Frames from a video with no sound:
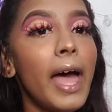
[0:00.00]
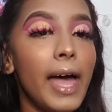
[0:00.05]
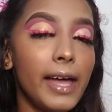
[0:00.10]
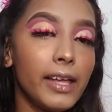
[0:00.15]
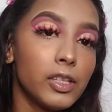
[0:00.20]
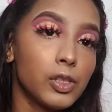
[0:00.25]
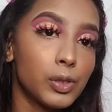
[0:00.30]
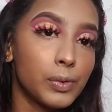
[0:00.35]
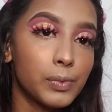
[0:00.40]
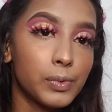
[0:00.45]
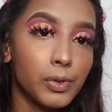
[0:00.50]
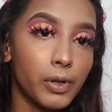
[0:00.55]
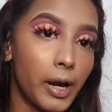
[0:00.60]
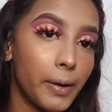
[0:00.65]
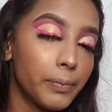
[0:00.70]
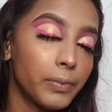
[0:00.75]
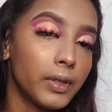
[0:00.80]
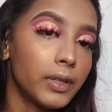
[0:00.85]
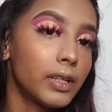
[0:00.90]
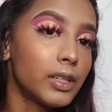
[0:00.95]
and
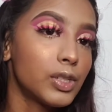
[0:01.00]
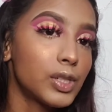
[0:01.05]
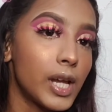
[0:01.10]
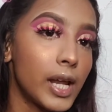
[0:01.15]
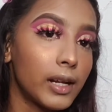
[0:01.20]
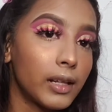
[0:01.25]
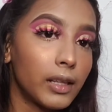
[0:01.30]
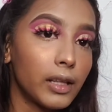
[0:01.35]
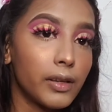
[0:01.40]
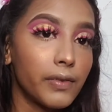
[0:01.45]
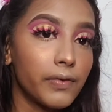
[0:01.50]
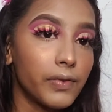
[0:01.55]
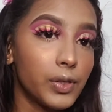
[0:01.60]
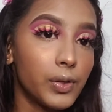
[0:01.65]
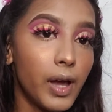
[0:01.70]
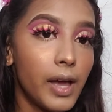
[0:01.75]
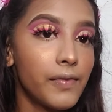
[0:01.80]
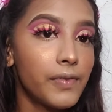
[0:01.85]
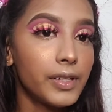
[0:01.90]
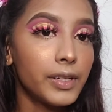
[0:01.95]
subscribe to the channel if you
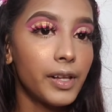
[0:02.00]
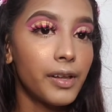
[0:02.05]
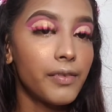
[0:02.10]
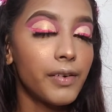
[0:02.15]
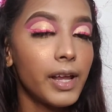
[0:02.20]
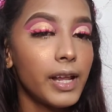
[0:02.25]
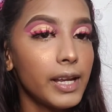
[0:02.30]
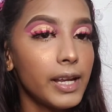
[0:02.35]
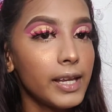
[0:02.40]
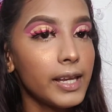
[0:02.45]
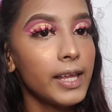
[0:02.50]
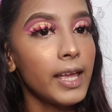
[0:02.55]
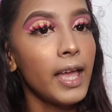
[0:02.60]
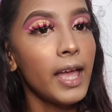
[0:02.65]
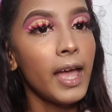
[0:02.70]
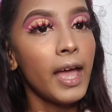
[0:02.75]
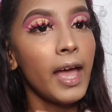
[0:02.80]
haven't already.